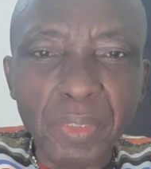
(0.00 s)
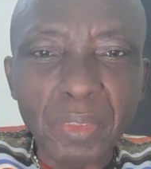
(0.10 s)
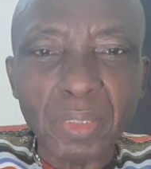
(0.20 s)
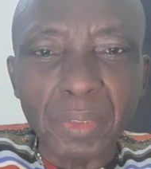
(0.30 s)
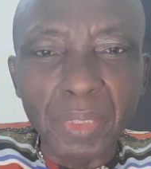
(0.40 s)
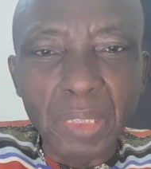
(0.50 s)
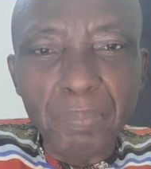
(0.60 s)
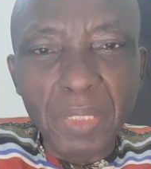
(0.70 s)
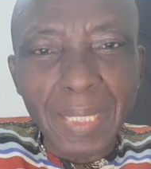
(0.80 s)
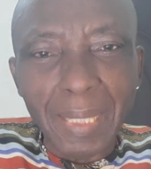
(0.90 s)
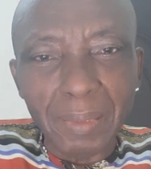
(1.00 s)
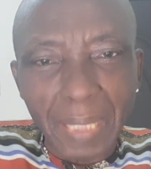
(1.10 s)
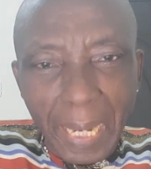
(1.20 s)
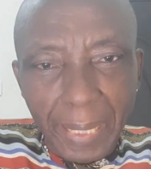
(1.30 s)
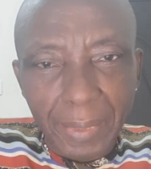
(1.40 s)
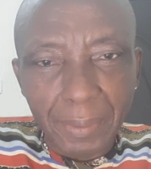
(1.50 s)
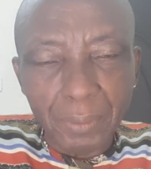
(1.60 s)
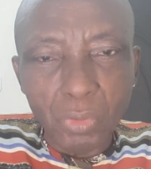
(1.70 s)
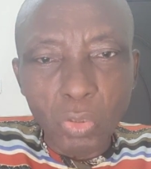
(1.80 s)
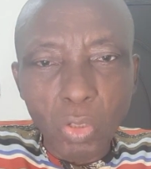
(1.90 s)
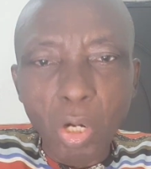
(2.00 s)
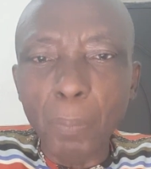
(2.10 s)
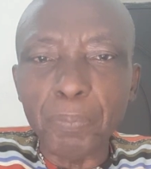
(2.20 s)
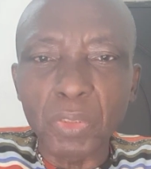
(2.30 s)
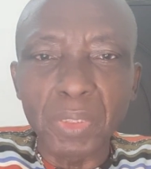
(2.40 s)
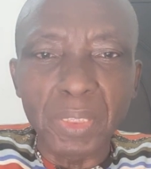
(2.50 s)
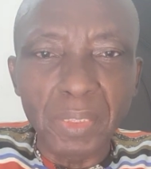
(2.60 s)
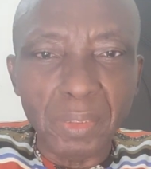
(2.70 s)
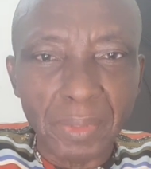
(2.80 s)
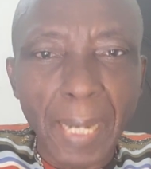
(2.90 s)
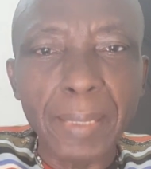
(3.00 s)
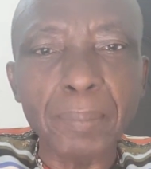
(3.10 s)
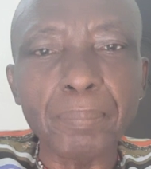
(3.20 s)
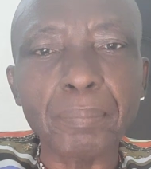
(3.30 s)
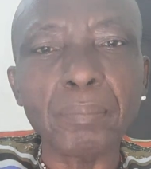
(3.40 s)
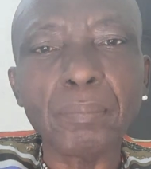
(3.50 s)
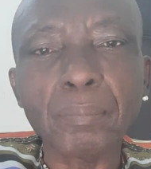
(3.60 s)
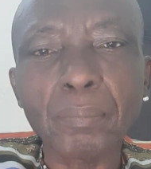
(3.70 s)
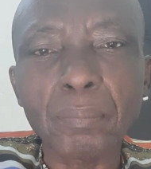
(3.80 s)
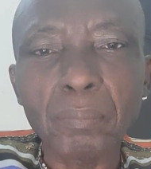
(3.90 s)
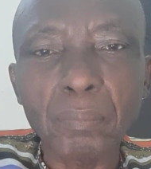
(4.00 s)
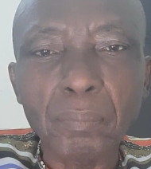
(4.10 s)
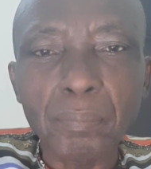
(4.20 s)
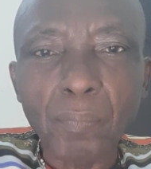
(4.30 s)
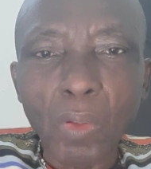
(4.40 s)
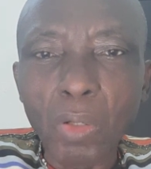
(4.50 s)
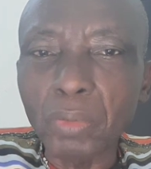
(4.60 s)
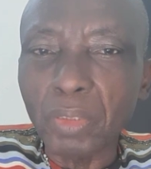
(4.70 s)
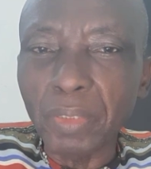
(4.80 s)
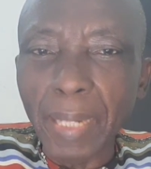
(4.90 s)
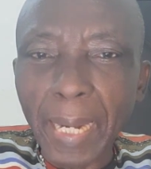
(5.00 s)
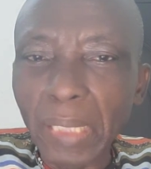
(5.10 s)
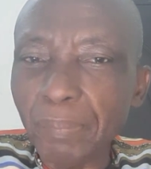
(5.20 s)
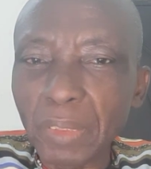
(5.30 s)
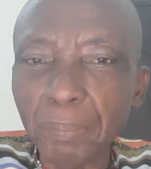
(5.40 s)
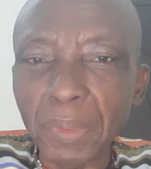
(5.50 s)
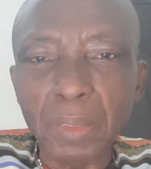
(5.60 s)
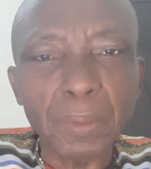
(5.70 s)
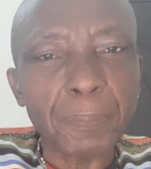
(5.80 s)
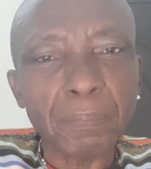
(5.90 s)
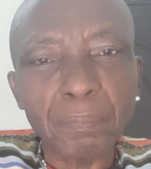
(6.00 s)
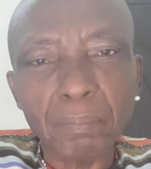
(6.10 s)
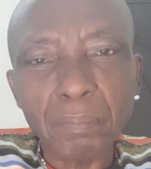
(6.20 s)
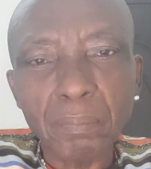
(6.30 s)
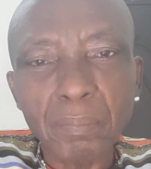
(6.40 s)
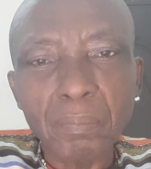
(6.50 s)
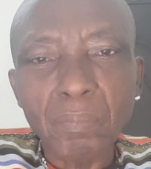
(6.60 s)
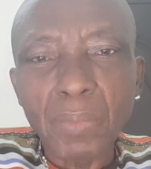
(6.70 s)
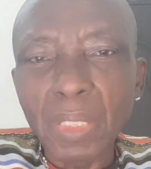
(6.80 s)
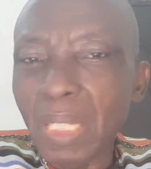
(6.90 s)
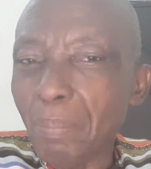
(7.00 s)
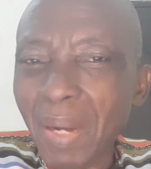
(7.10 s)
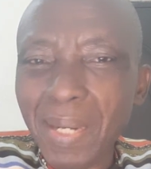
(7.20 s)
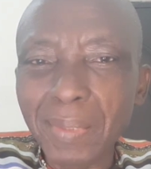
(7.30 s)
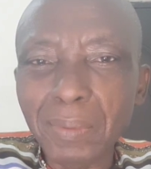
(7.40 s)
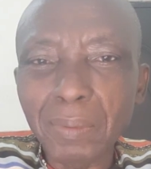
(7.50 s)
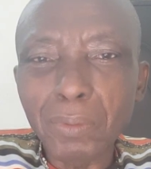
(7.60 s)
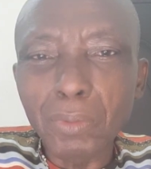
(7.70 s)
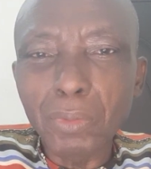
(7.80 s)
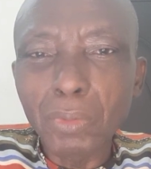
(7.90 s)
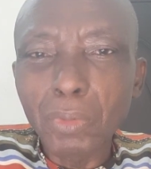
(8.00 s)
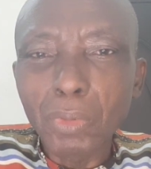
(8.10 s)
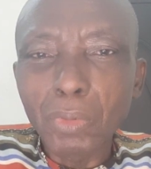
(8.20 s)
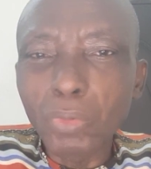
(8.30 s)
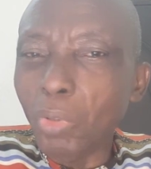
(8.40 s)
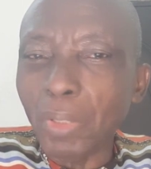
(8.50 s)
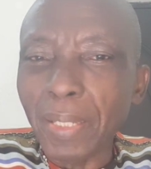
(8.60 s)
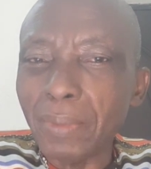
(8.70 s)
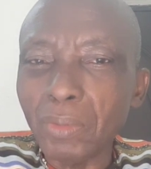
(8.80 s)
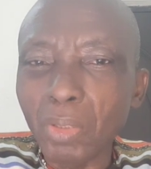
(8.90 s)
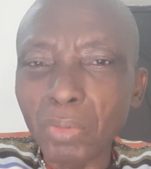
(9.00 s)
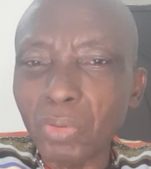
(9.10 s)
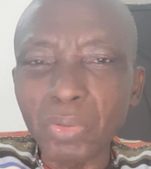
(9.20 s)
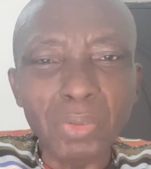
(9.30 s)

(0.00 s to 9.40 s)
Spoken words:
this criminal lie up to this time. Until IBB, a man you cannot